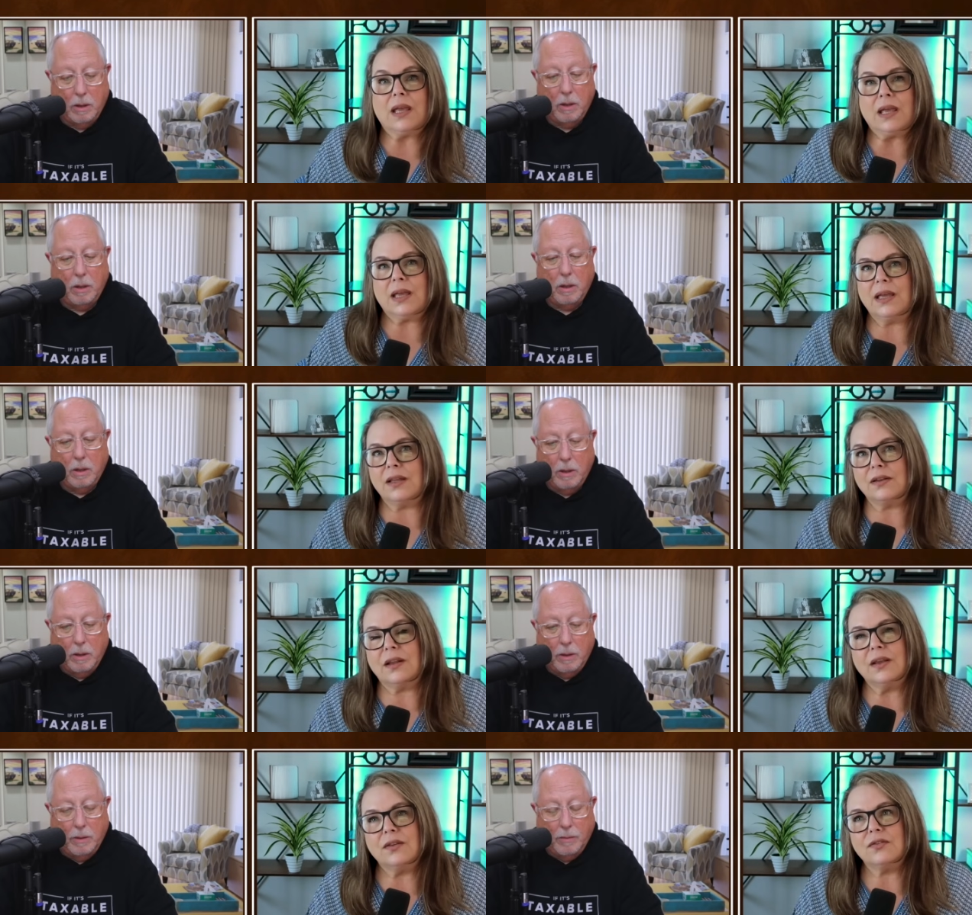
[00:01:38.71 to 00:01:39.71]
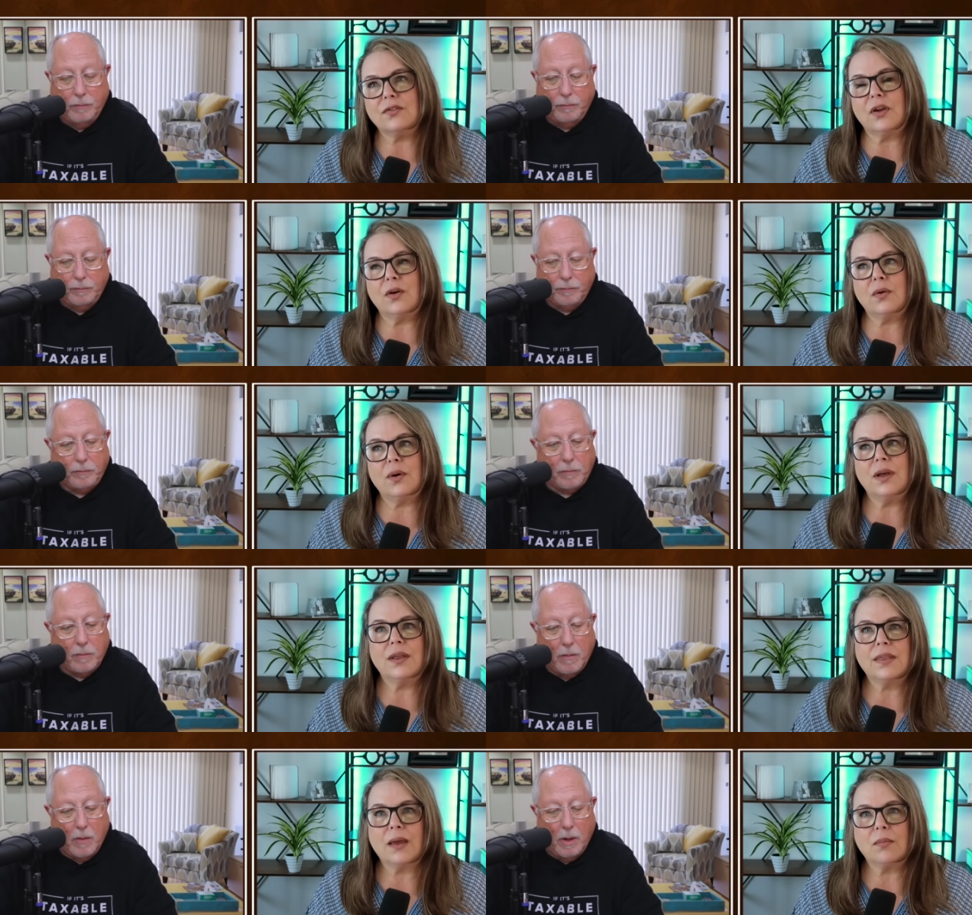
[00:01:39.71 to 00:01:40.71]
Speaker 1: And so
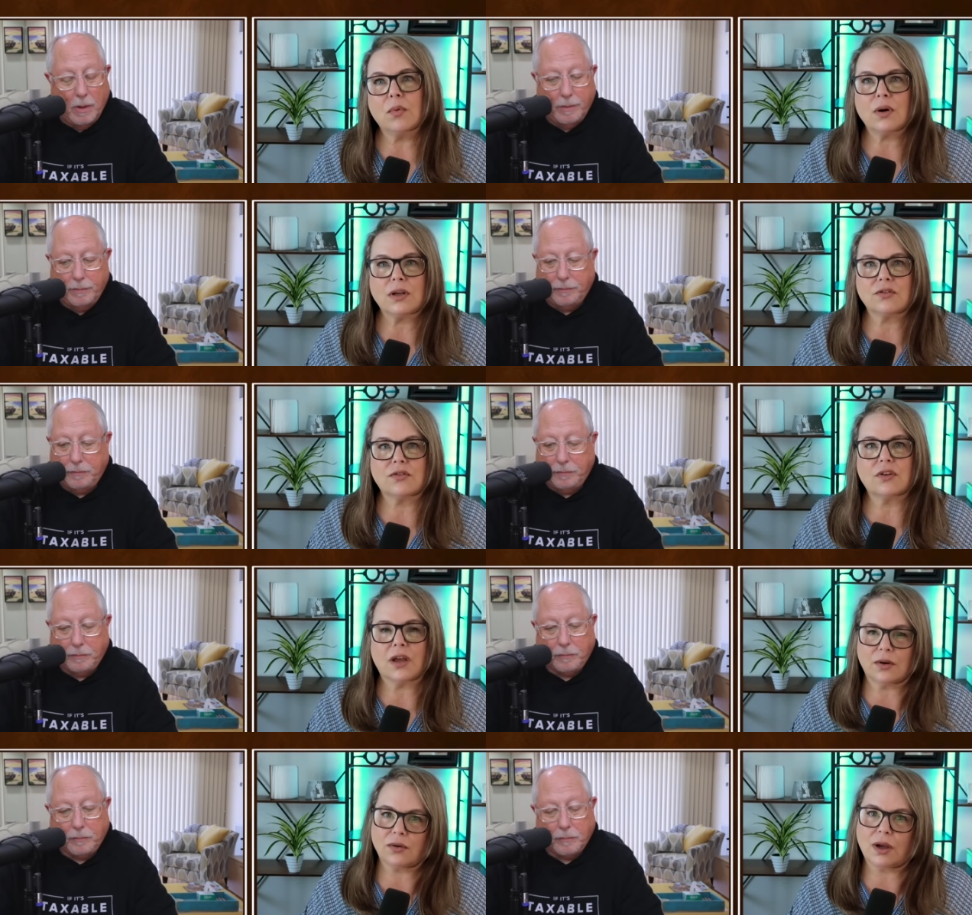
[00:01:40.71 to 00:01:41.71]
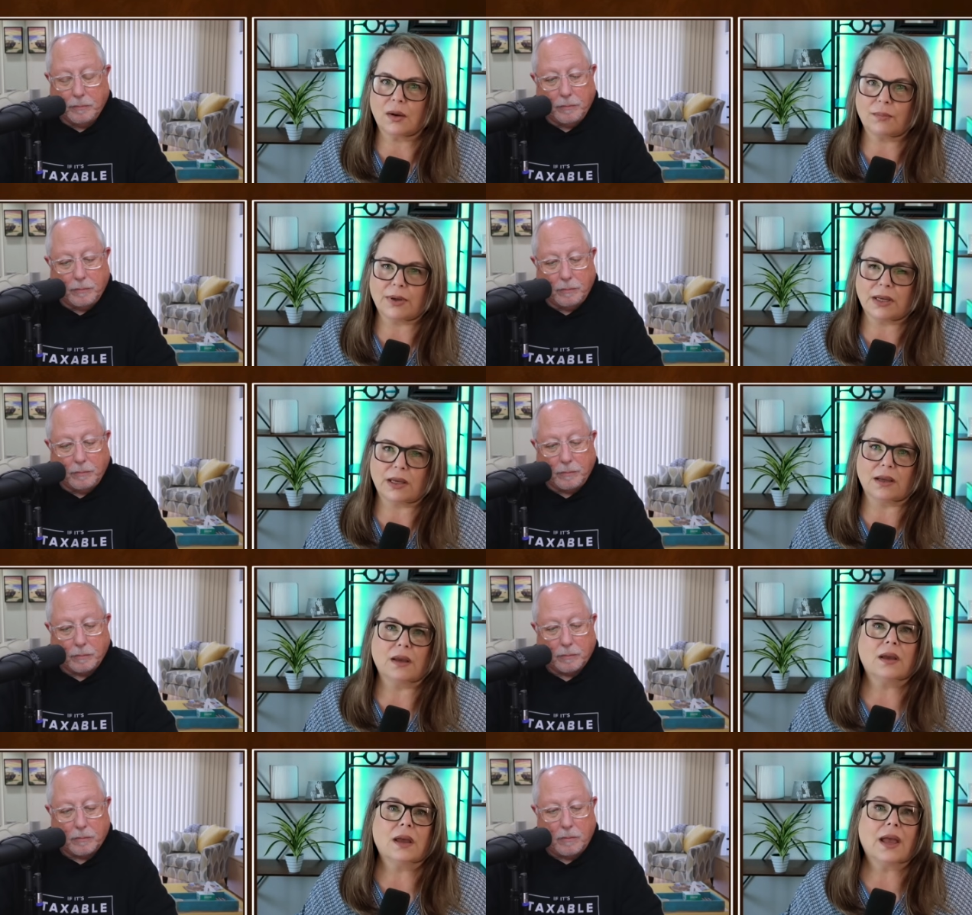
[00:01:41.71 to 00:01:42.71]
that mortgage title company
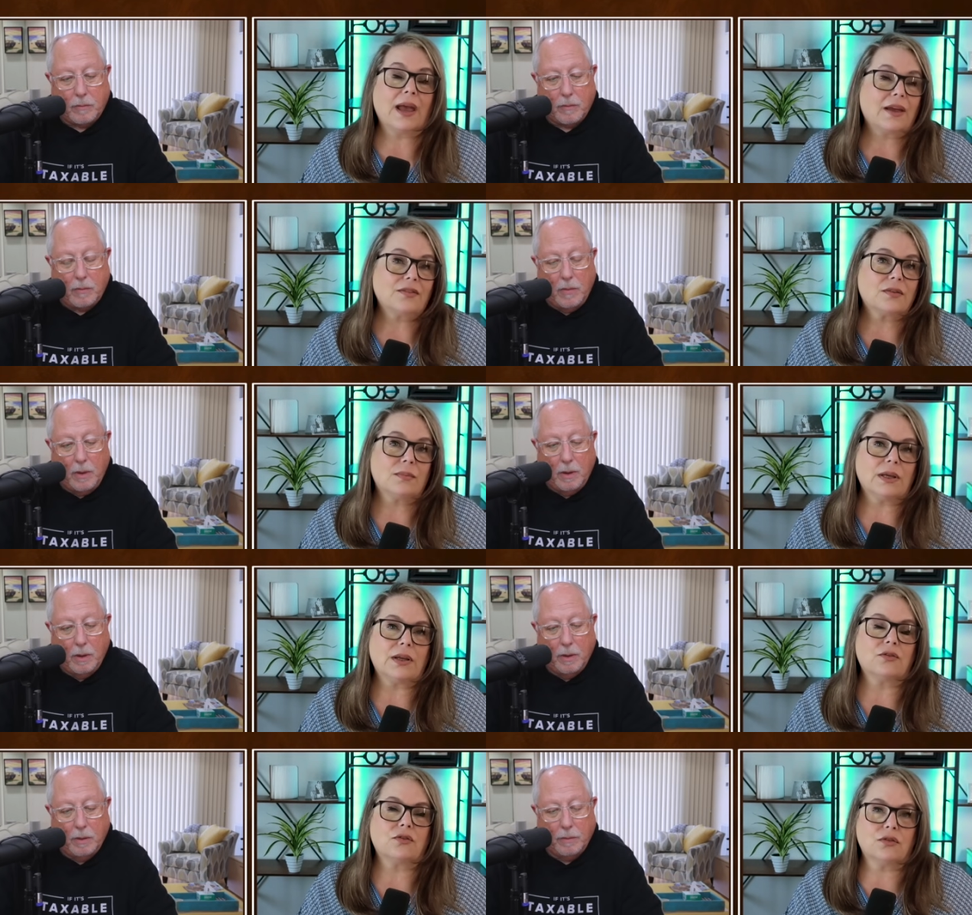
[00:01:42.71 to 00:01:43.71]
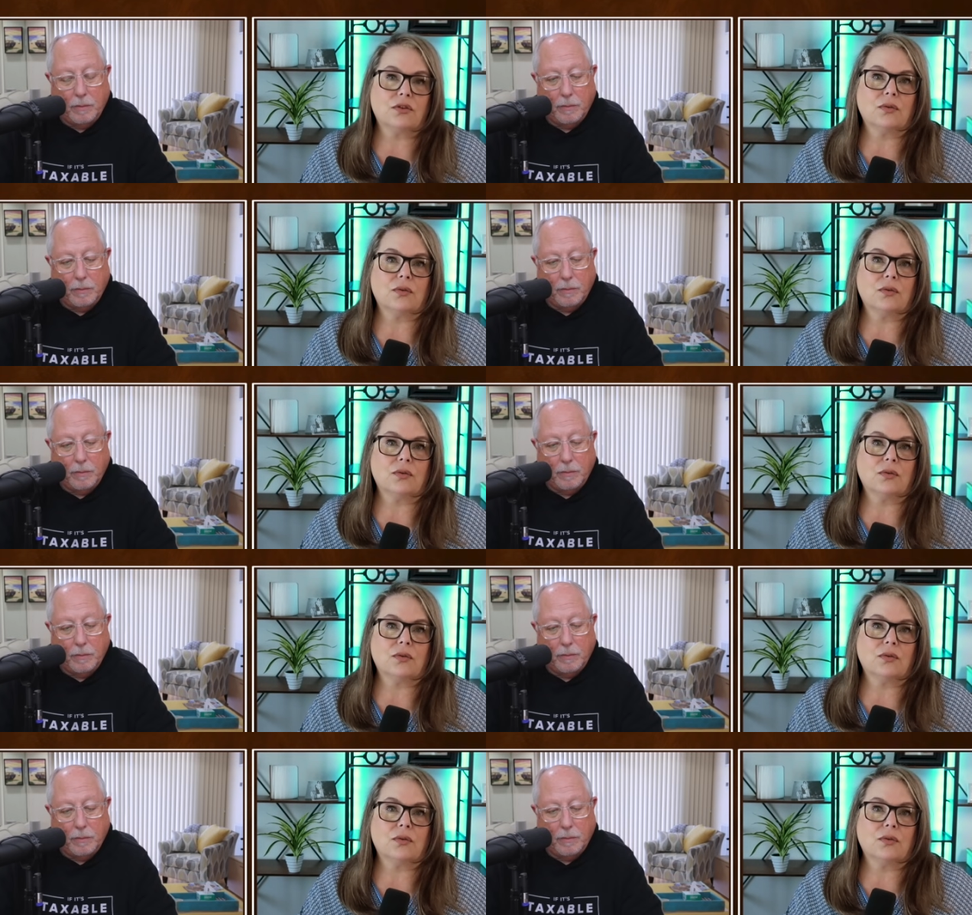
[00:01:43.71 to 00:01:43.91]
asked me to